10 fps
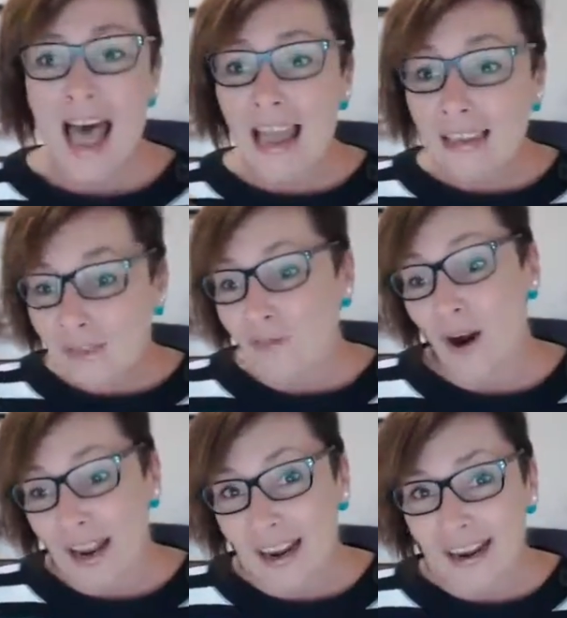It's
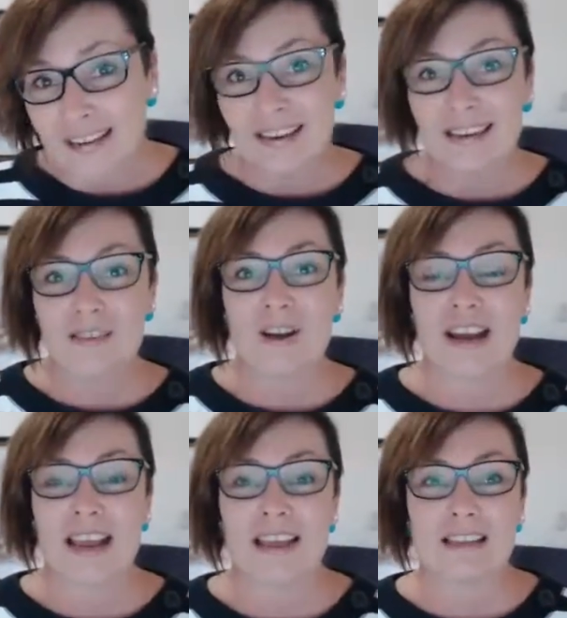Friday.
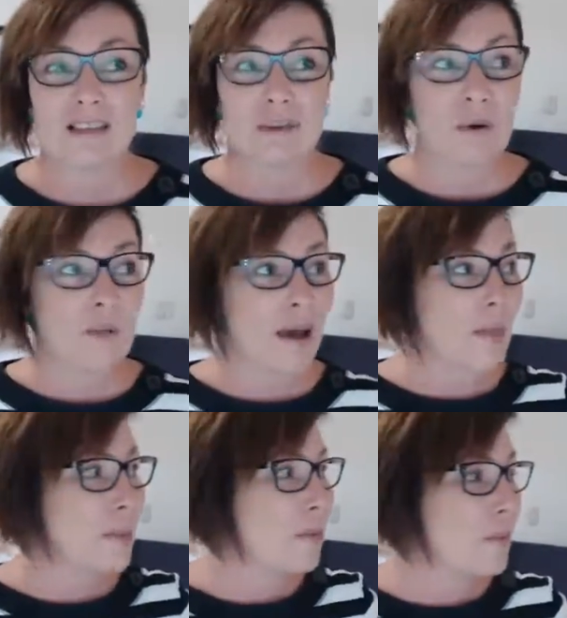Let's talk
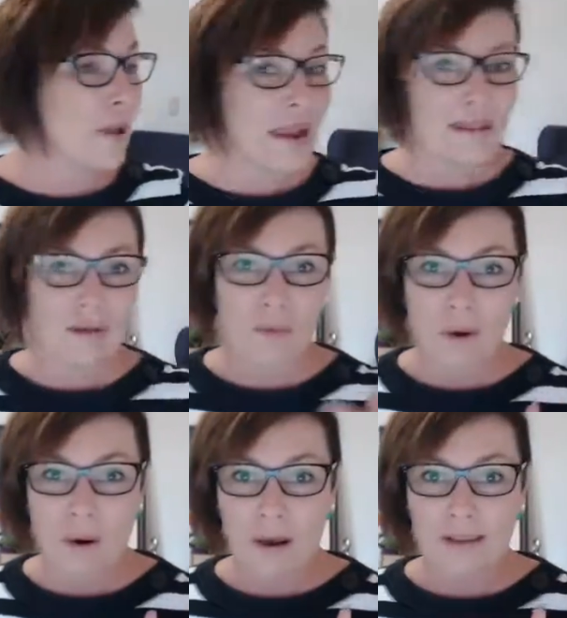about the week that
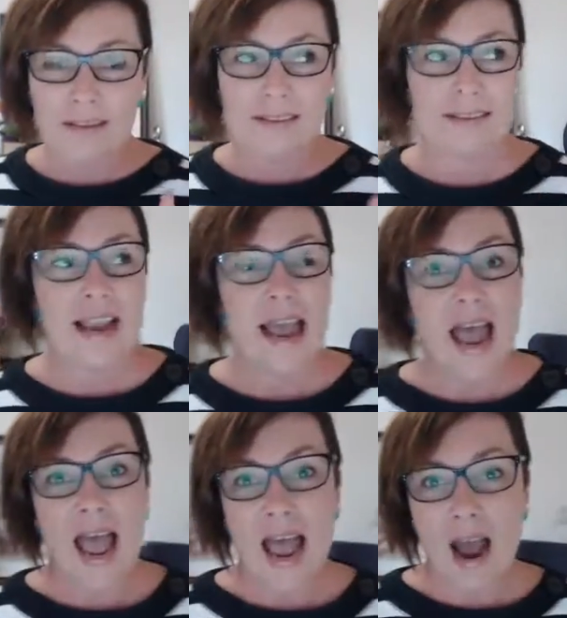was,
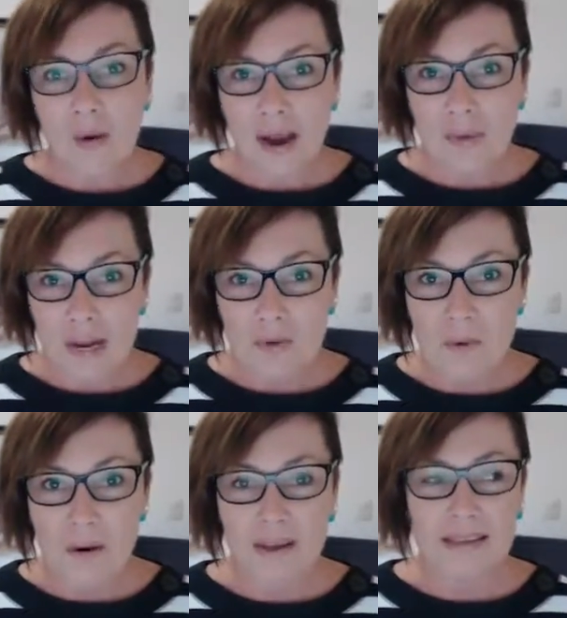how our week
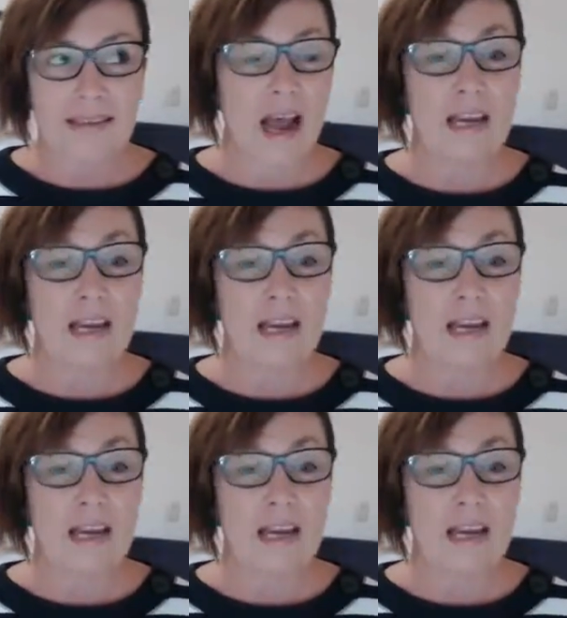was.